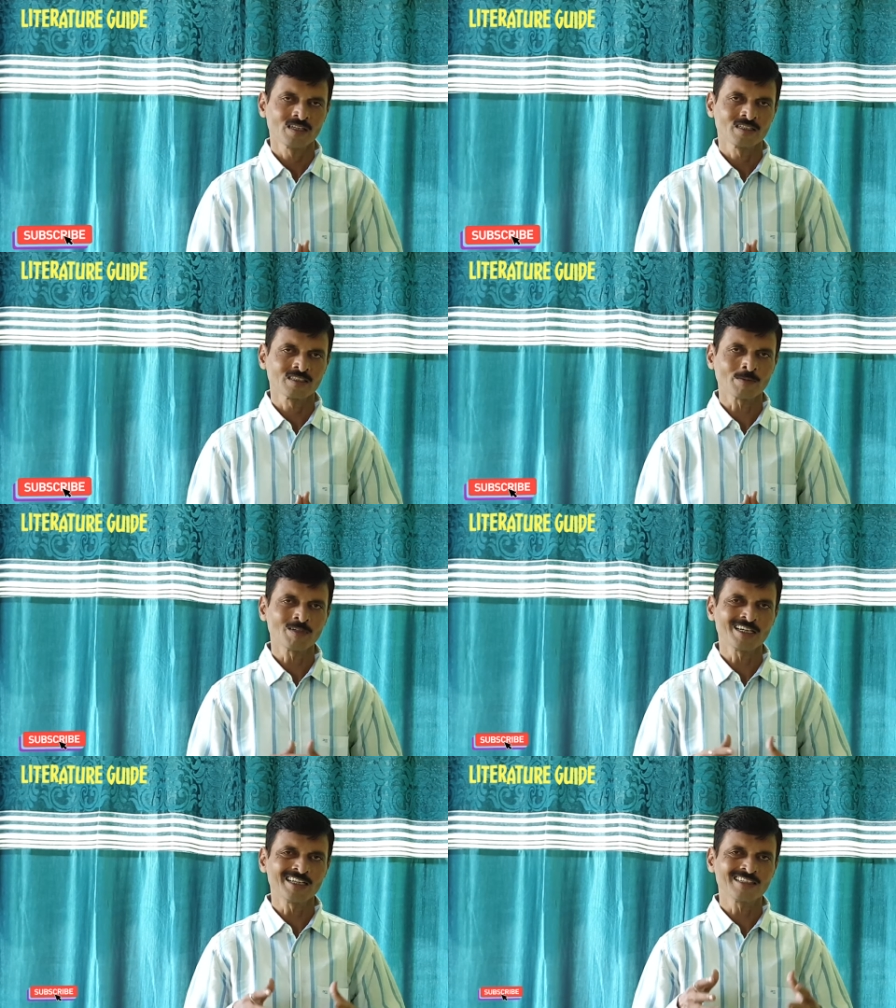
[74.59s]
Some
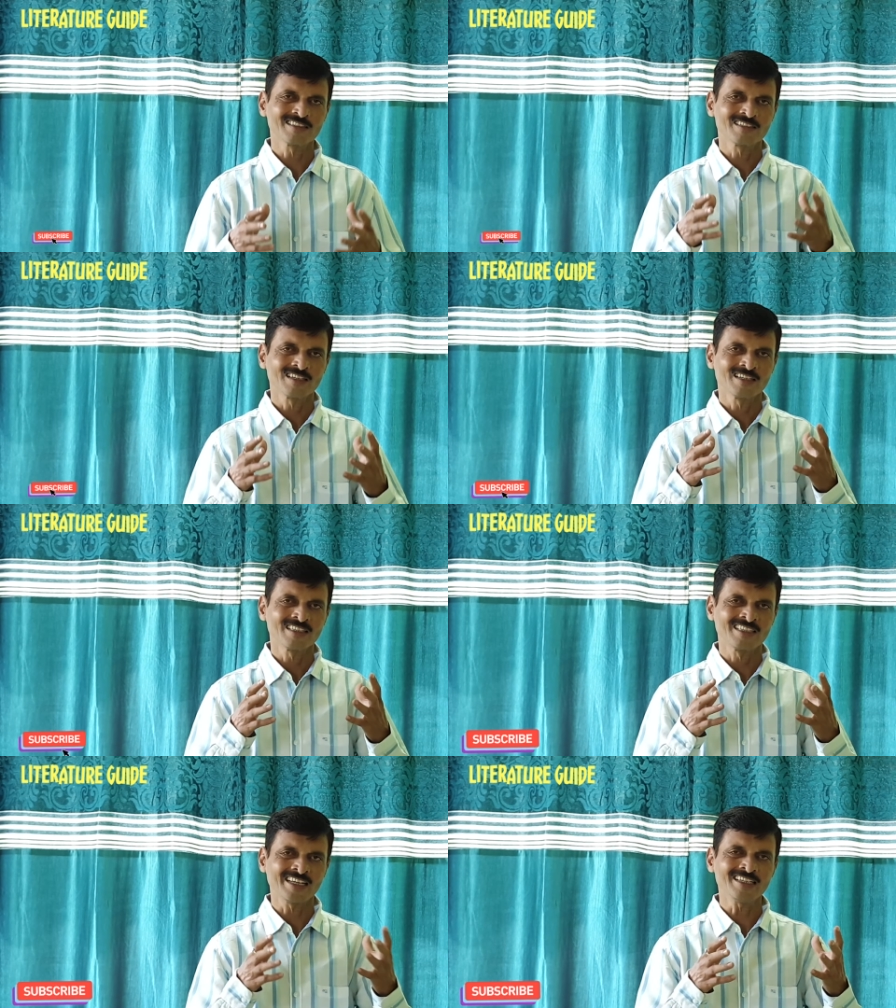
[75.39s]
critics
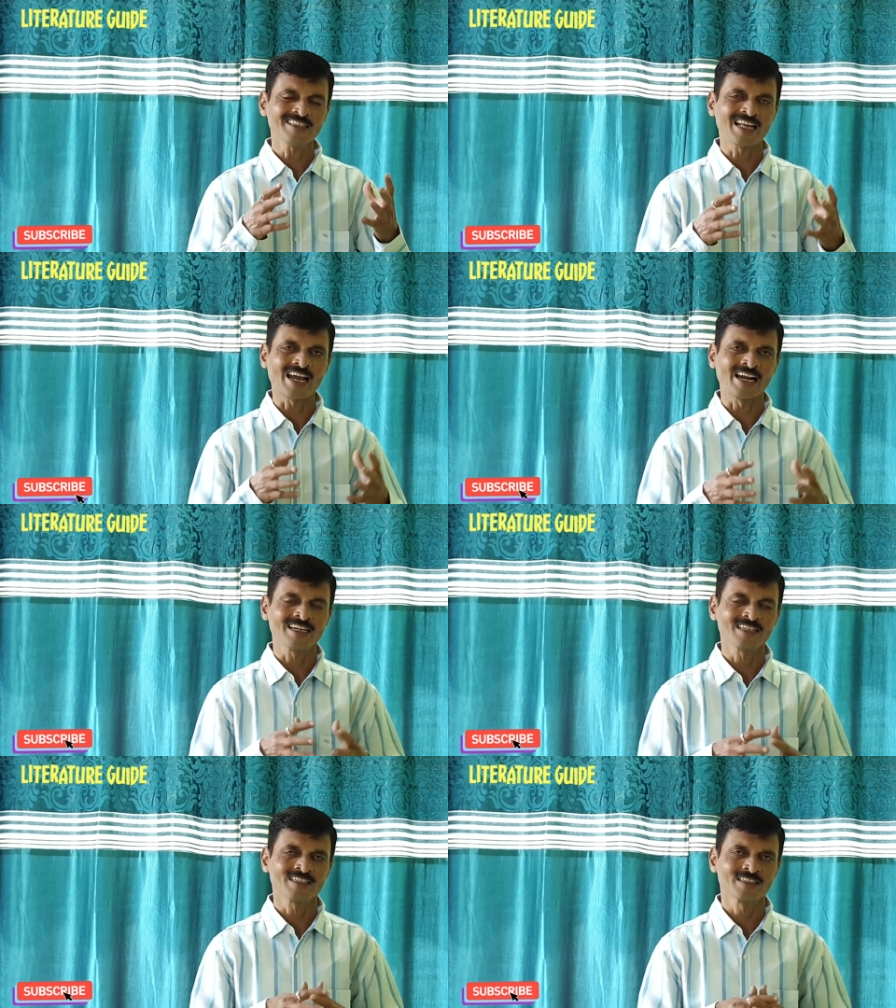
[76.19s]
think
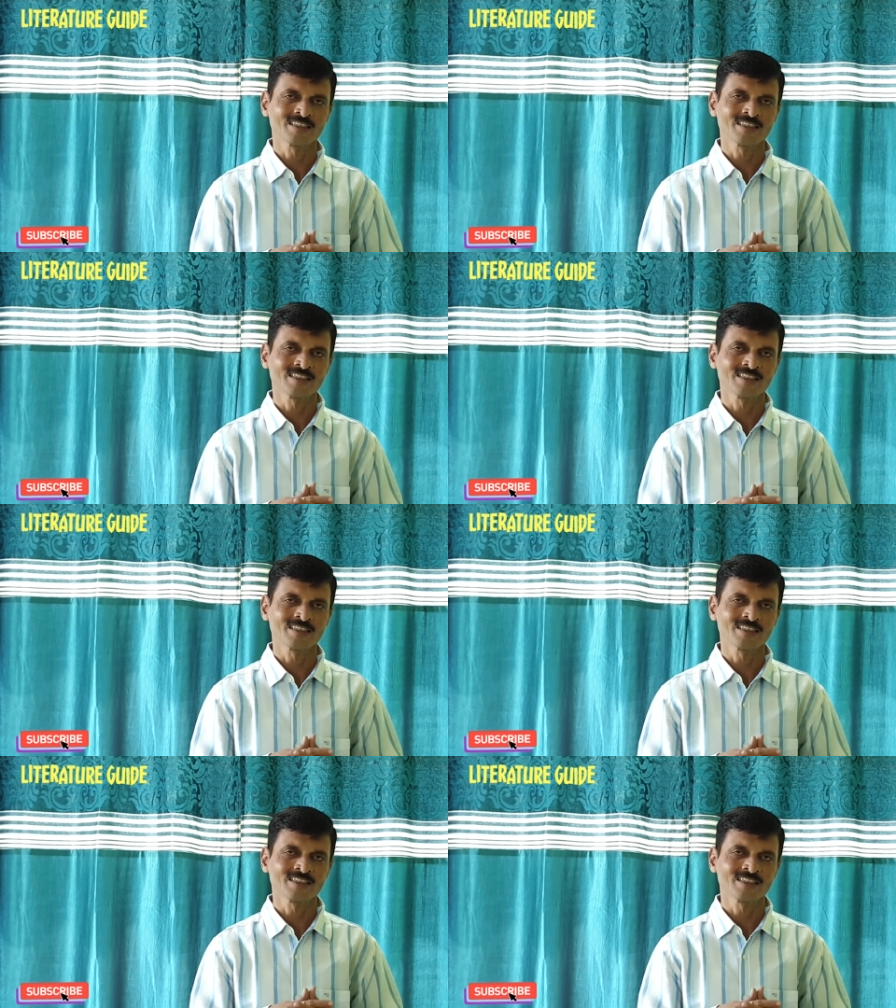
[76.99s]
that